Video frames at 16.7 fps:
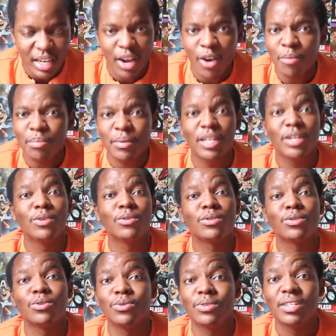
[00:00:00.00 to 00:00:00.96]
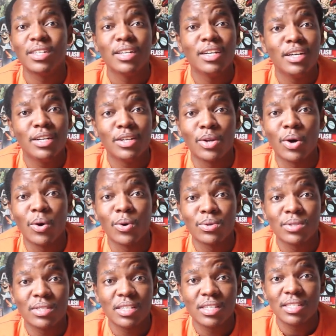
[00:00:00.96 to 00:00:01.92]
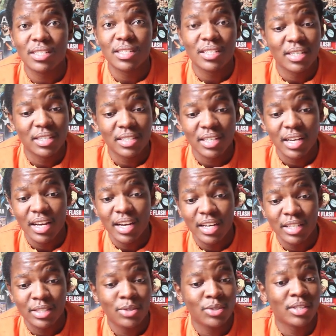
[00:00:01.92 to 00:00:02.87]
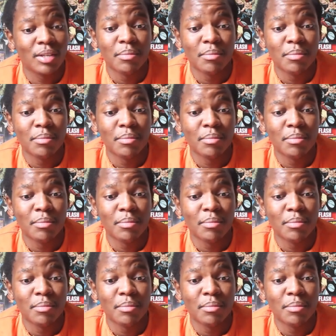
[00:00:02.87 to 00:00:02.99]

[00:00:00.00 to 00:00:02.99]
I hope they don't do it the whole season because it took